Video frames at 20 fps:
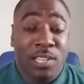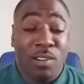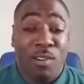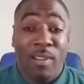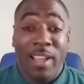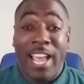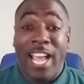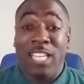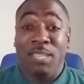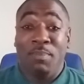
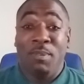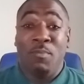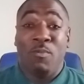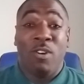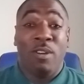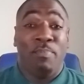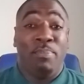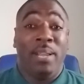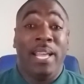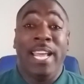Don't ask me
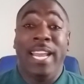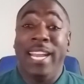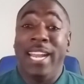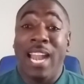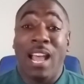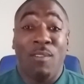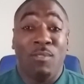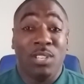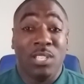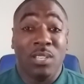what planet
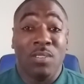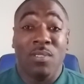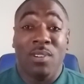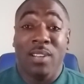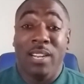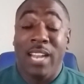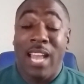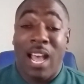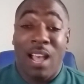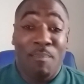I was
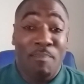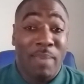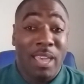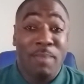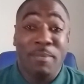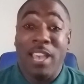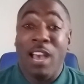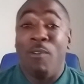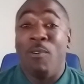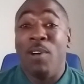on.
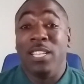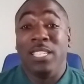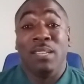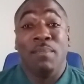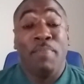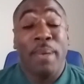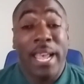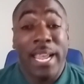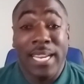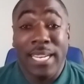Maybe I
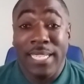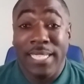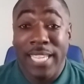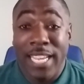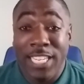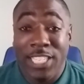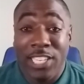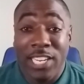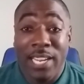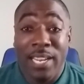wasn't paying
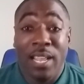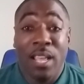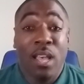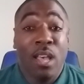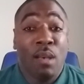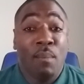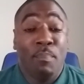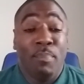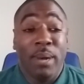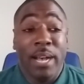attention,
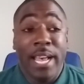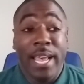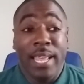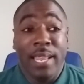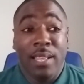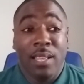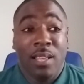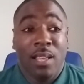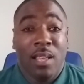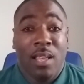
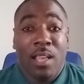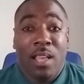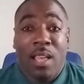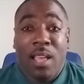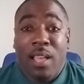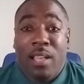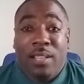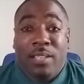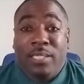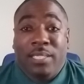but
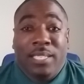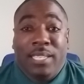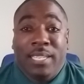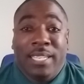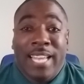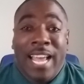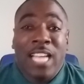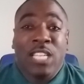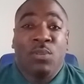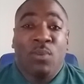
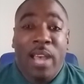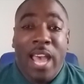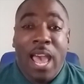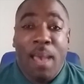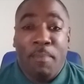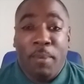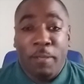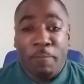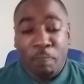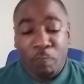that's what
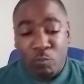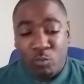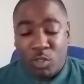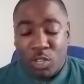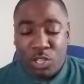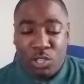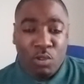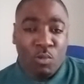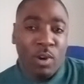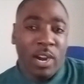happened.
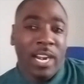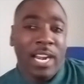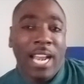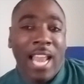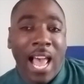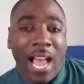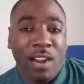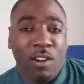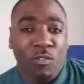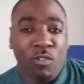So we're in the
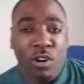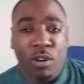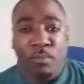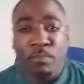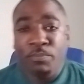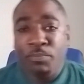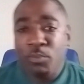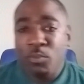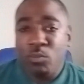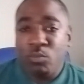locker
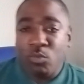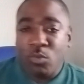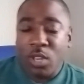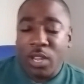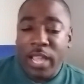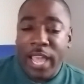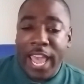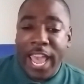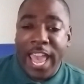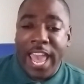room
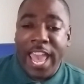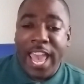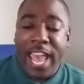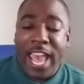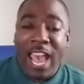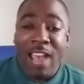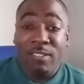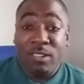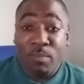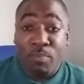and
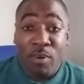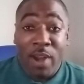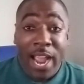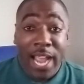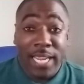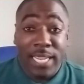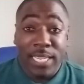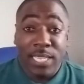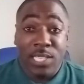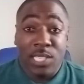after
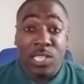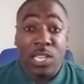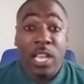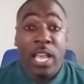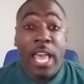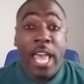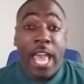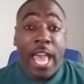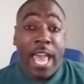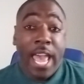practice,
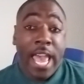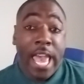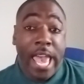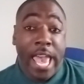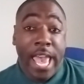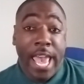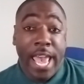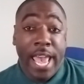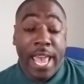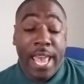
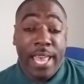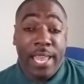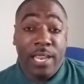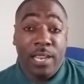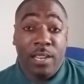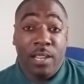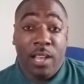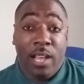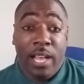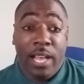
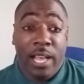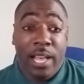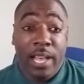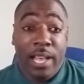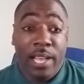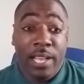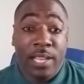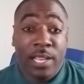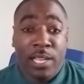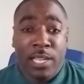and
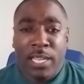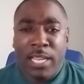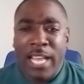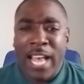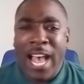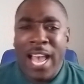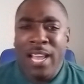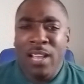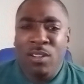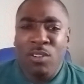a
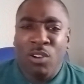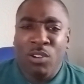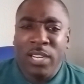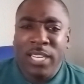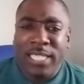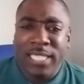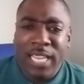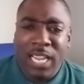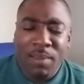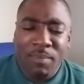guy on
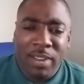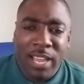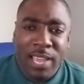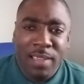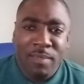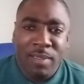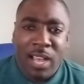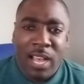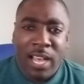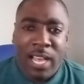the team
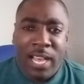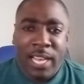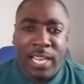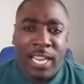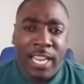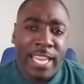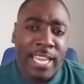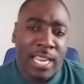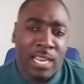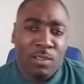named
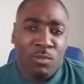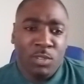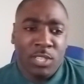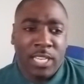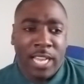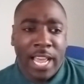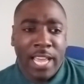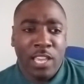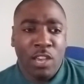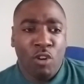Clayton was
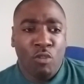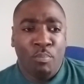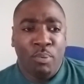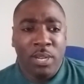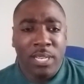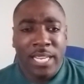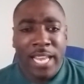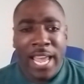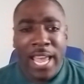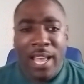like, yo,
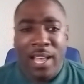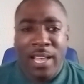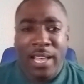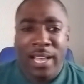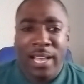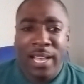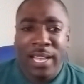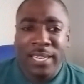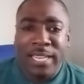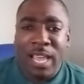put
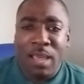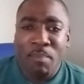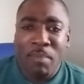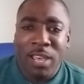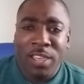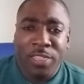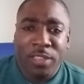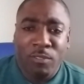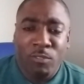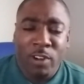that
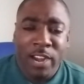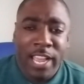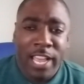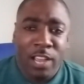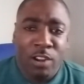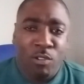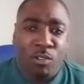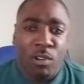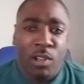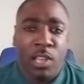Method
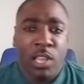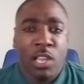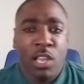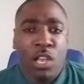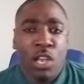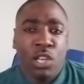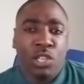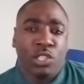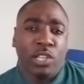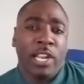Red on.
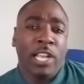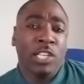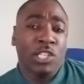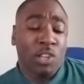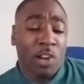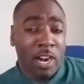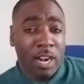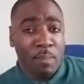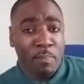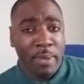So they
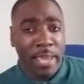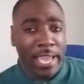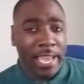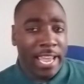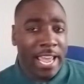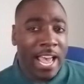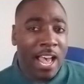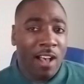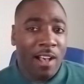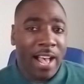started banging
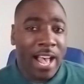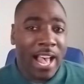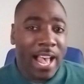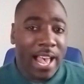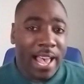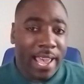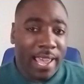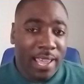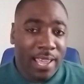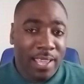How
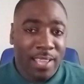High.